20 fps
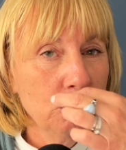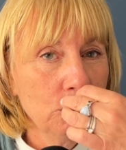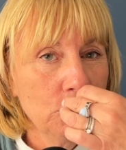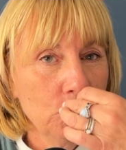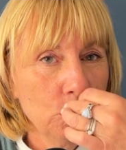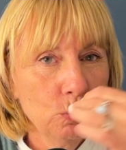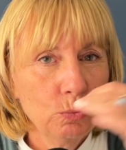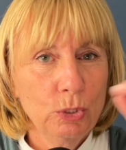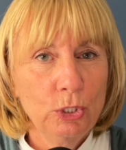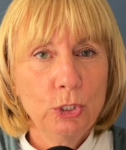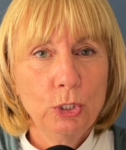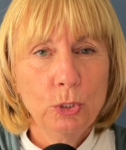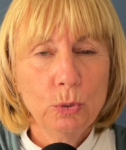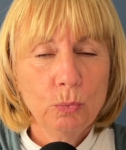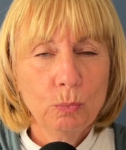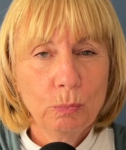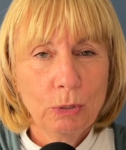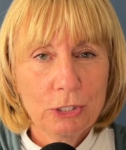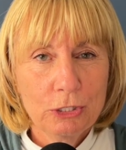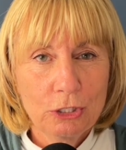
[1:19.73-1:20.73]
which is when you
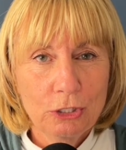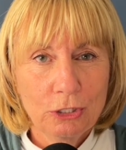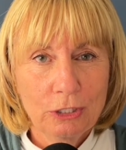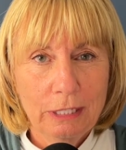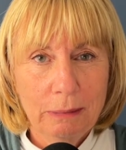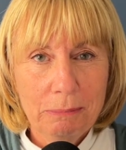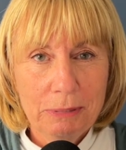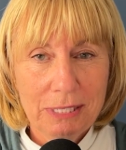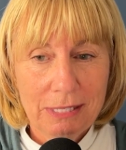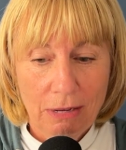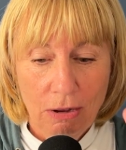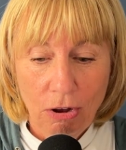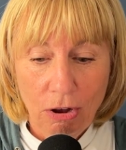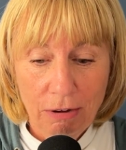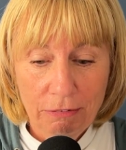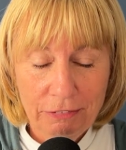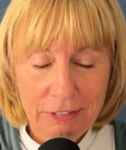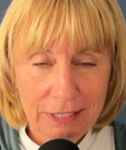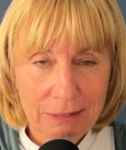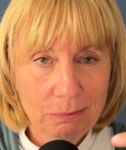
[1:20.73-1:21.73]
purse your lips
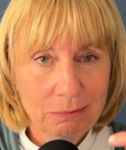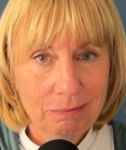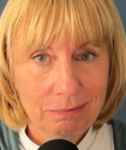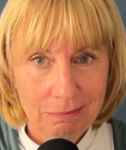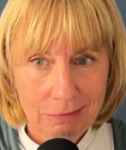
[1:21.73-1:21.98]
often,